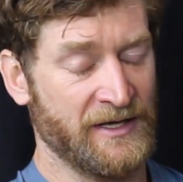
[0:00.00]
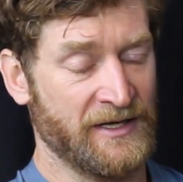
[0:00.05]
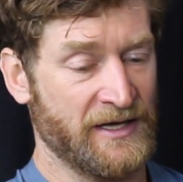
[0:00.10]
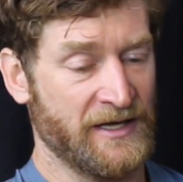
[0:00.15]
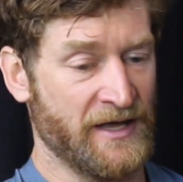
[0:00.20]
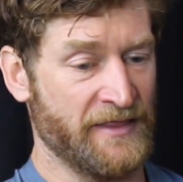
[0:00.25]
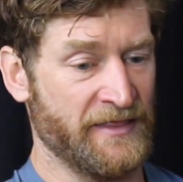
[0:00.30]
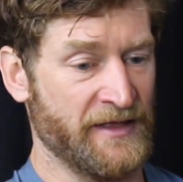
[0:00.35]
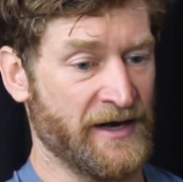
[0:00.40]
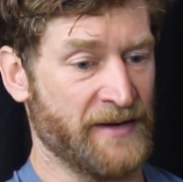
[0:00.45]

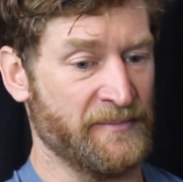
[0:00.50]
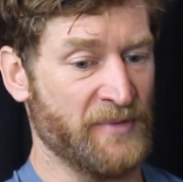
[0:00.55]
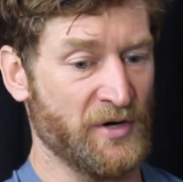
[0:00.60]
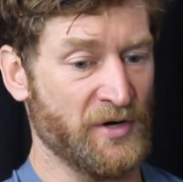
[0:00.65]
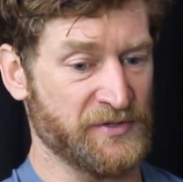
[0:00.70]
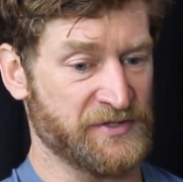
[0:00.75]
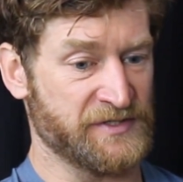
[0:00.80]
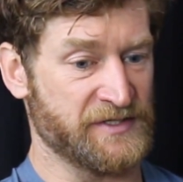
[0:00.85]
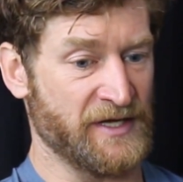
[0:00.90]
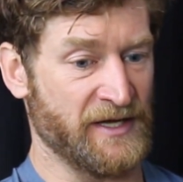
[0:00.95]
And then I'm
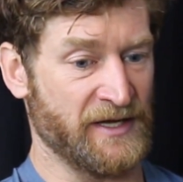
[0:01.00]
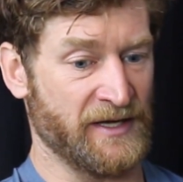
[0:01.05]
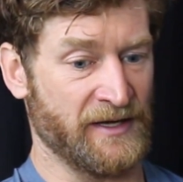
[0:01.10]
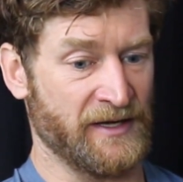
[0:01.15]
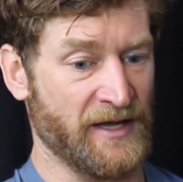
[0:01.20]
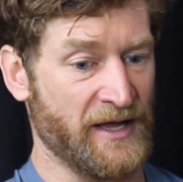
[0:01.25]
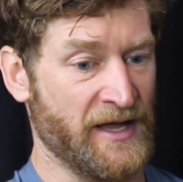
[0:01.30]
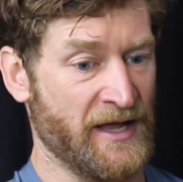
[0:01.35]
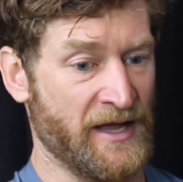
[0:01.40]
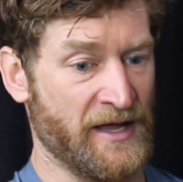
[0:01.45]
hosting
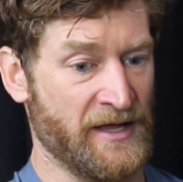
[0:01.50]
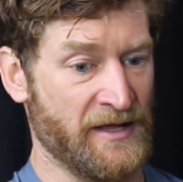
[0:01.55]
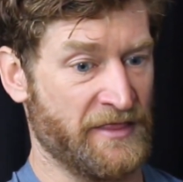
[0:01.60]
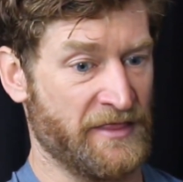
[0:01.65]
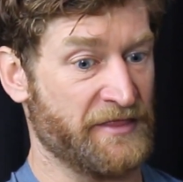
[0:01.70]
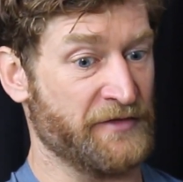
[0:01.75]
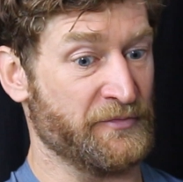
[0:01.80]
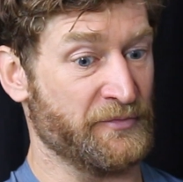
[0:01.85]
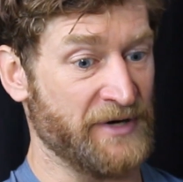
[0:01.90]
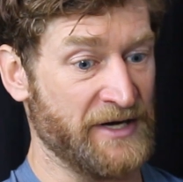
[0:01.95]
a
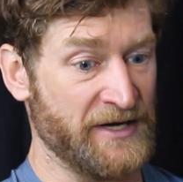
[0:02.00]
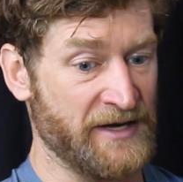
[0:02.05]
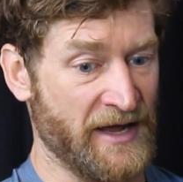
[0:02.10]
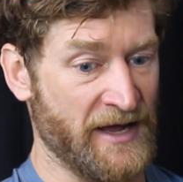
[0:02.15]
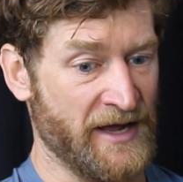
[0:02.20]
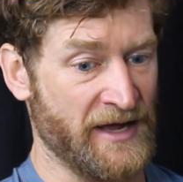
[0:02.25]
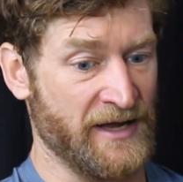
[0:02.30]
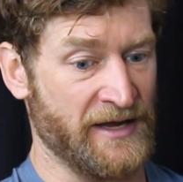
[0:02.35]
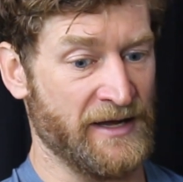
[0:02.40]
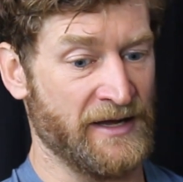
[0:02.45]
three
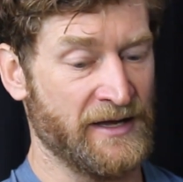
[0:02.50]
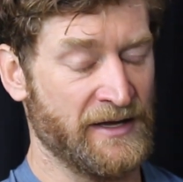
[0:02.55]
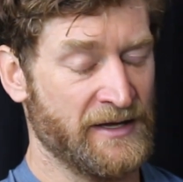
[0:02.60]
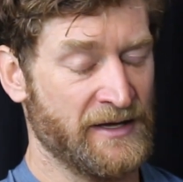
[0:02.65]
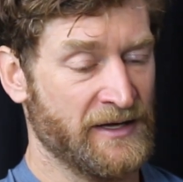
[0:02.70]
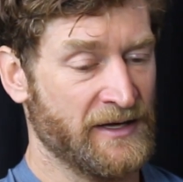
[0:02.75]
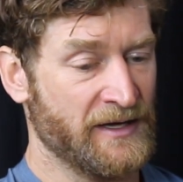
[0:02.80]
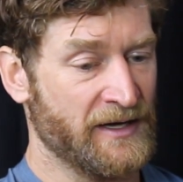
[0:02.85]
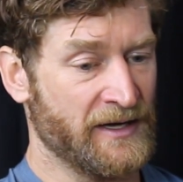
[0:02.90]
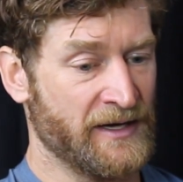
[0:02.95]
day
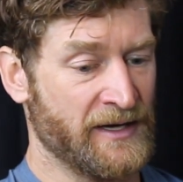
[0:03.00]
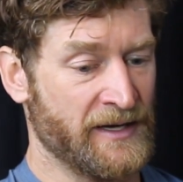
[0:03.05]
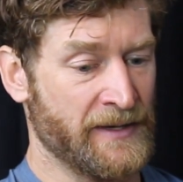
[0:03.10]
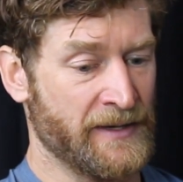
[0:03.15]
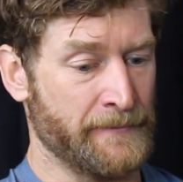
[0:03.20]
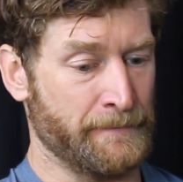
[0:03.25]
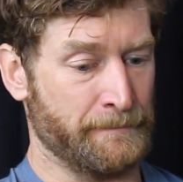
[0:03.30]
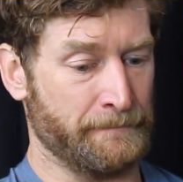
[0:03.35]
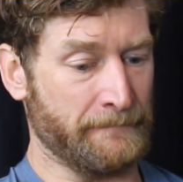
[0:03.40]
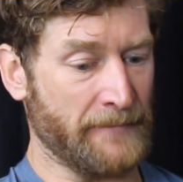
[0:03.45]

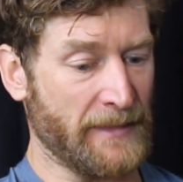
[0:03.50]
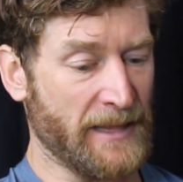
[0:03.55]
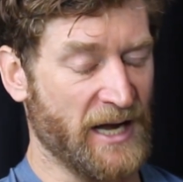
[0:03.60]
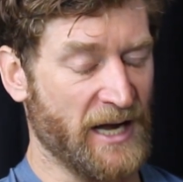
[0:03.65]
um,